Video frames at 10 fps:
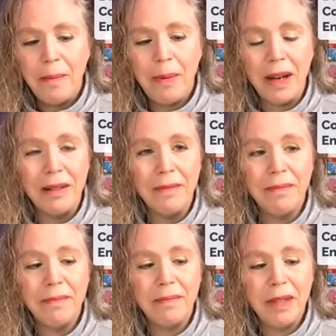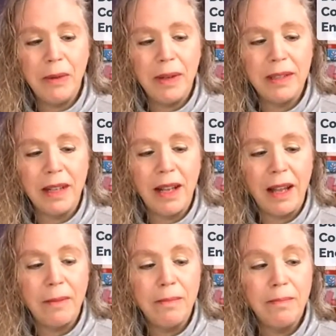but it was a
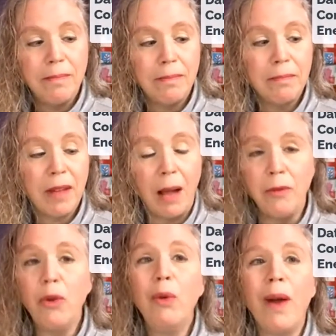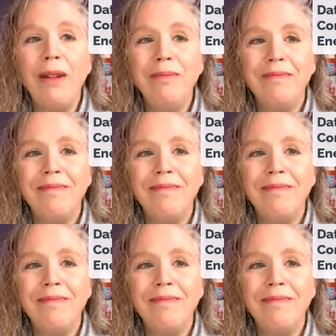like, I'm doing well.